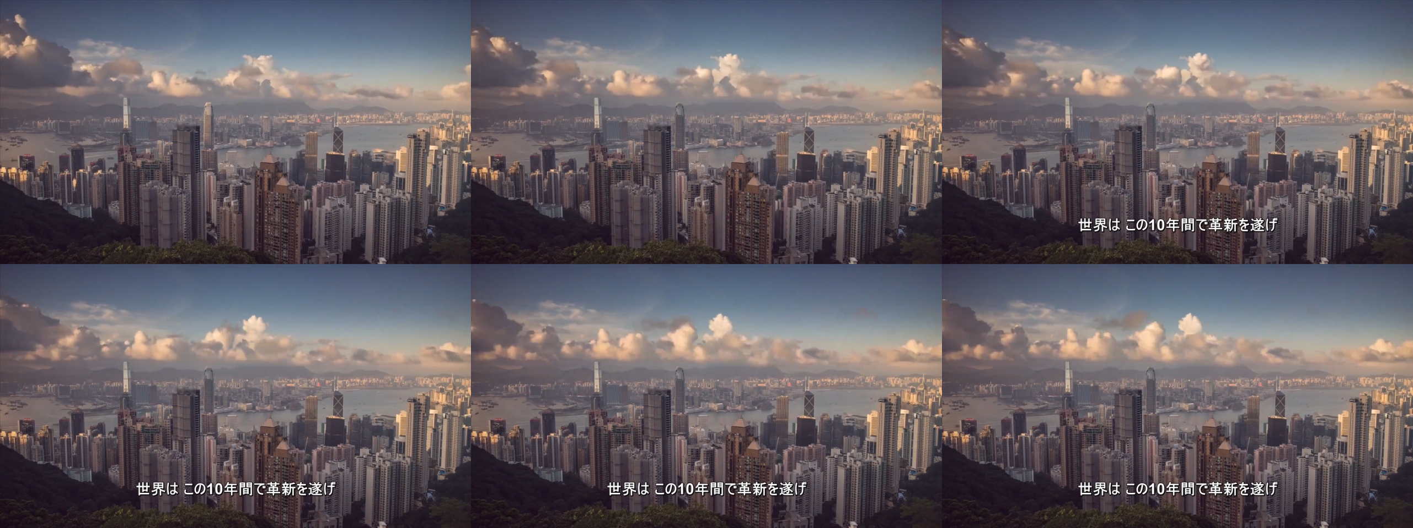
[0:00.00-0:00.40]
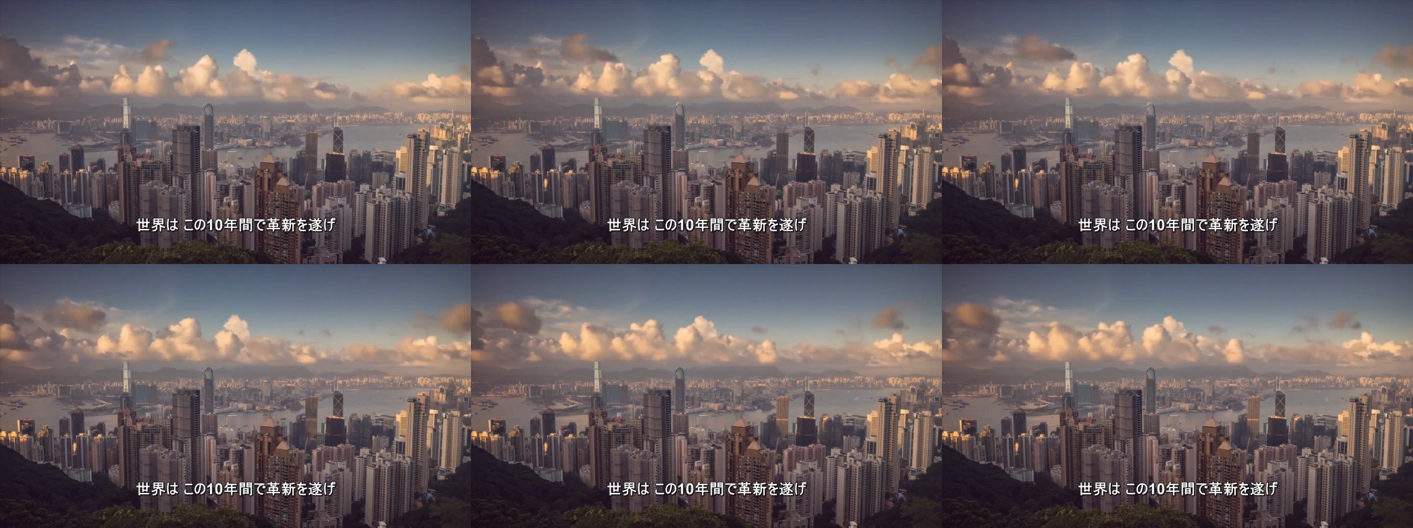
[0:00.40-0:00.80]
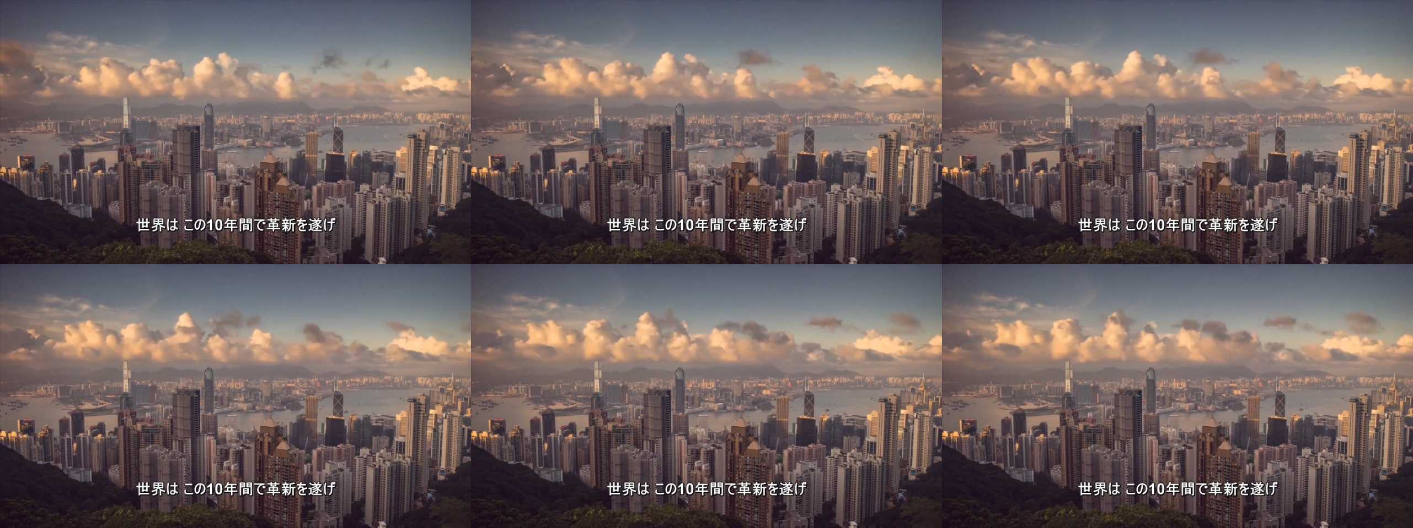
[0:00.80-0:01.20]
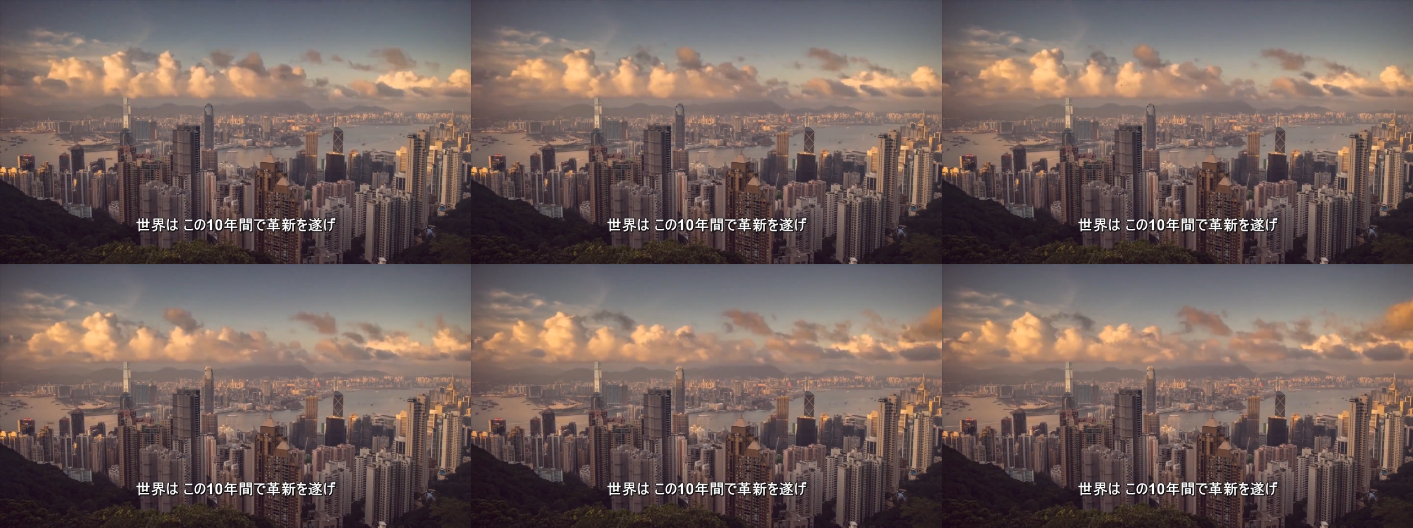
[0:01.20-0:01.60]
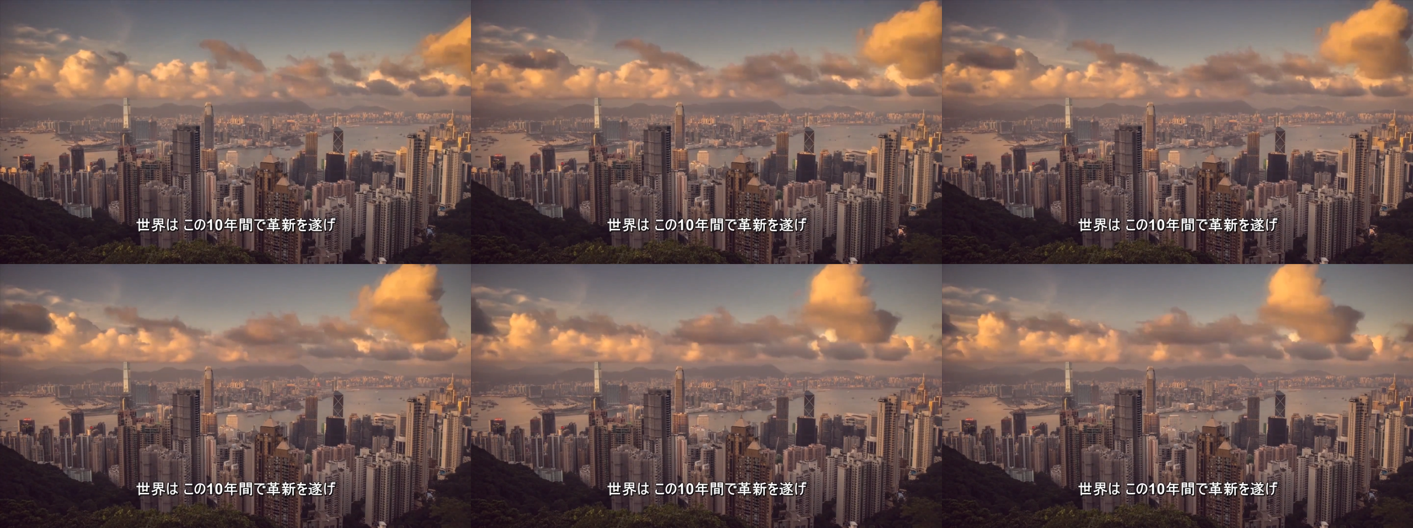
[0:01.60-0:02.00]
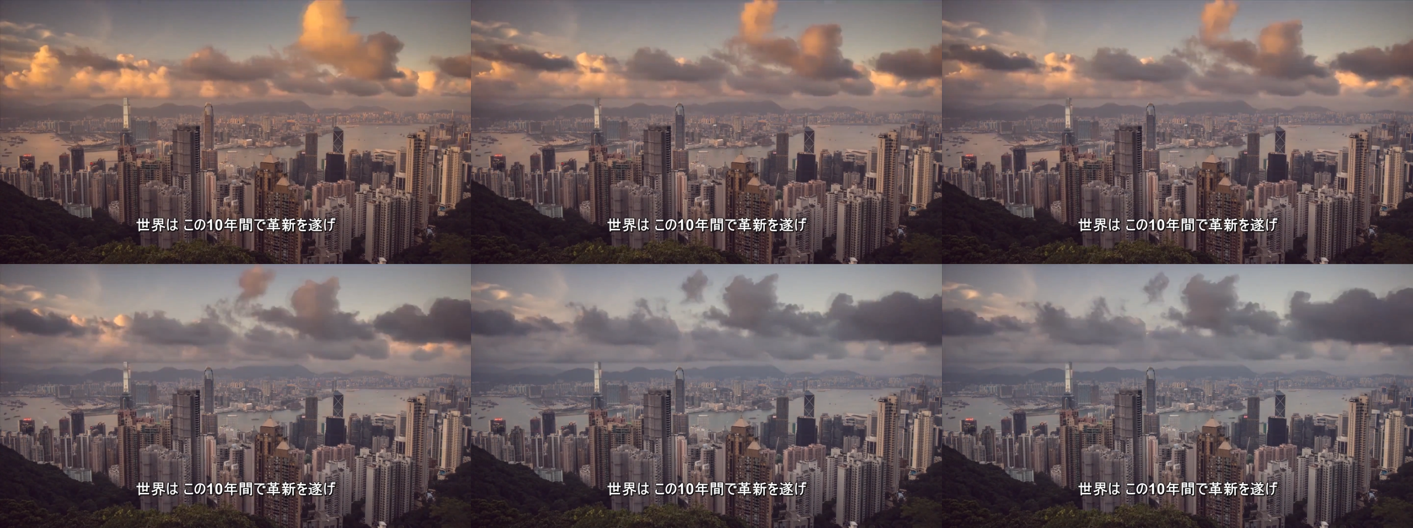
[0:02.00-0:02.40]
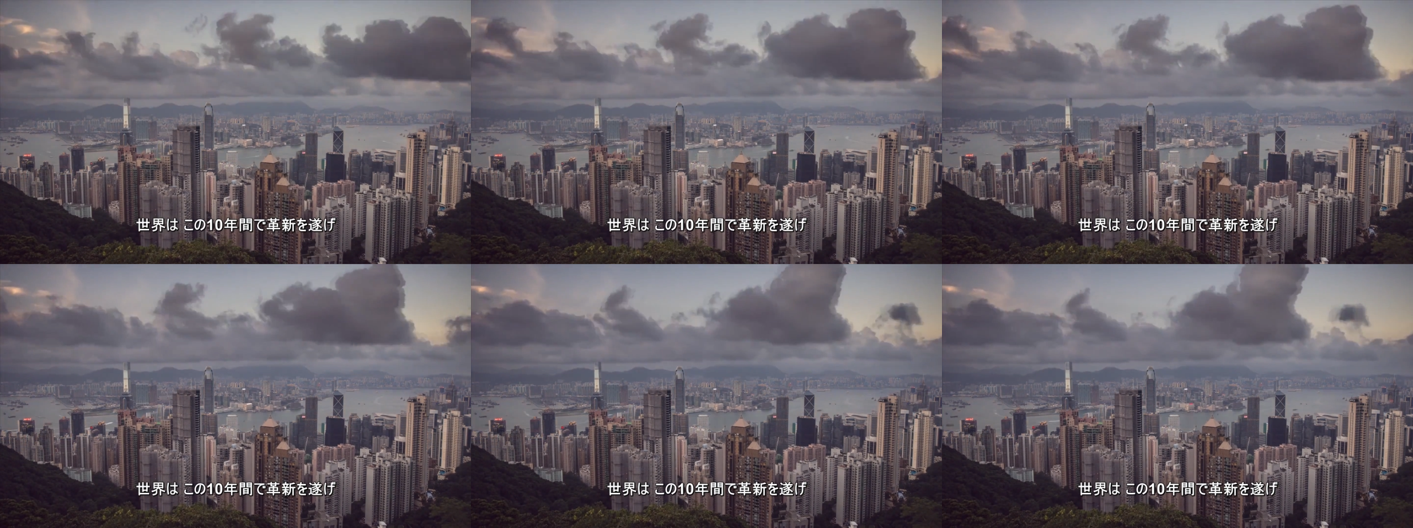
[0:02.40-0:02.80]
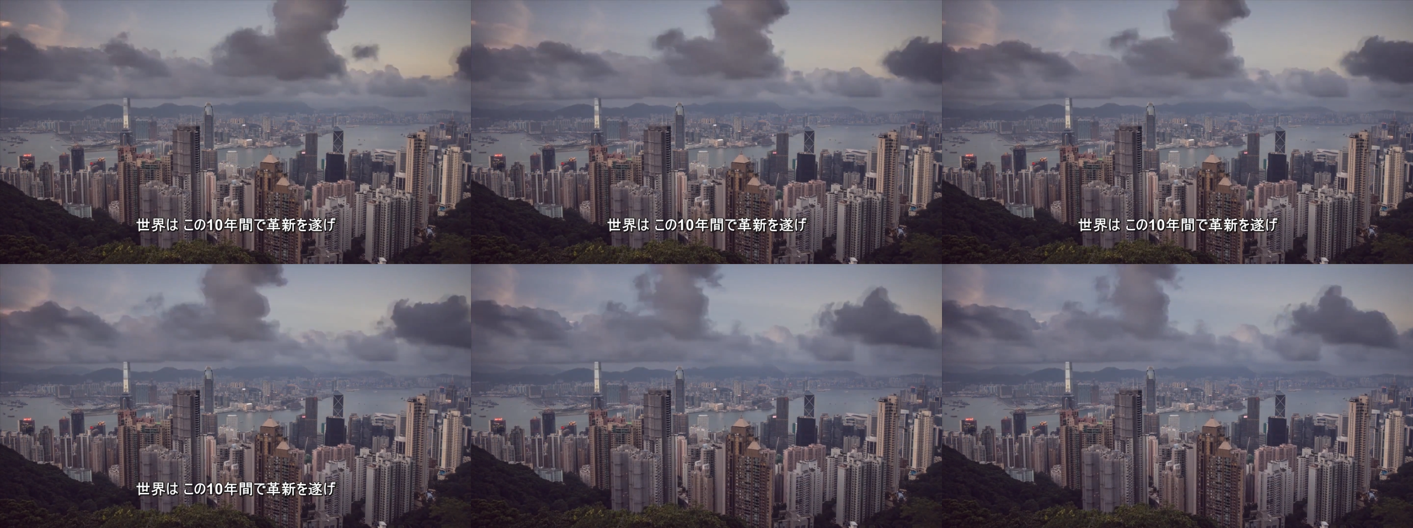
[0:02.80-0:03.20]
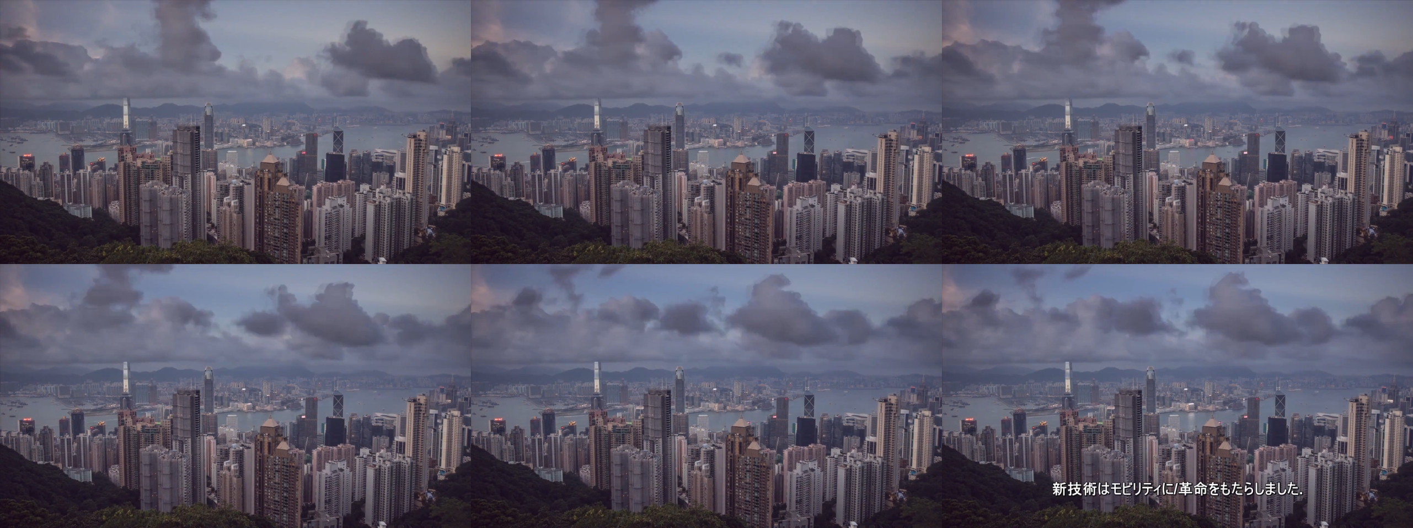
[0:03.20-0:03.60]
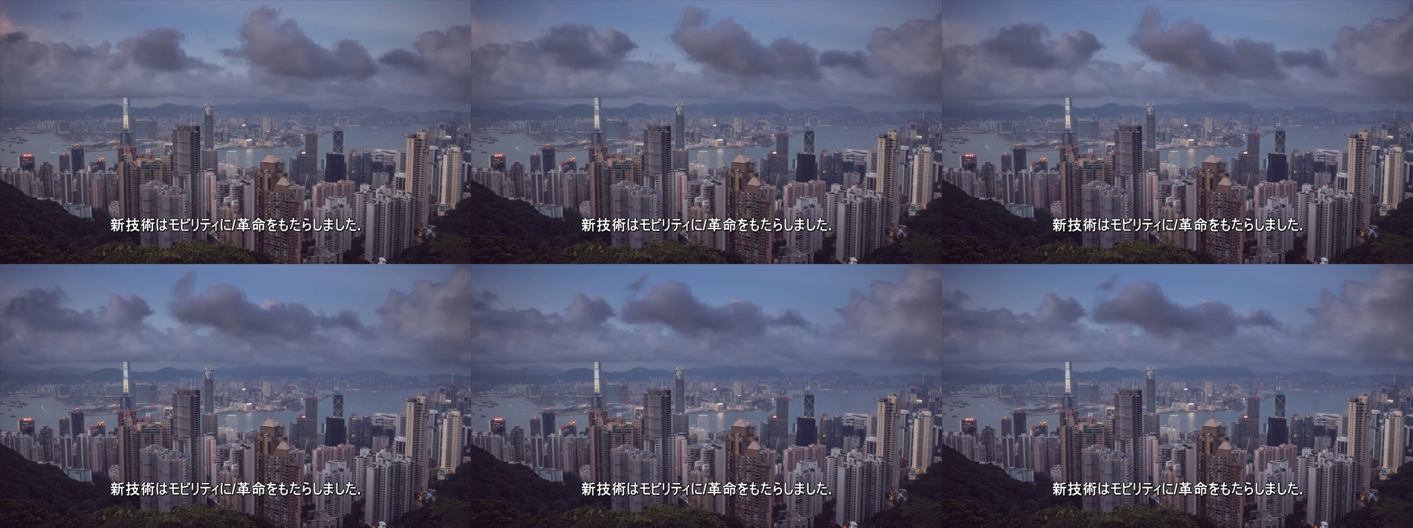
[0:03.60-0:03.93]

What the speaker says: Nobody's mouth can be seen.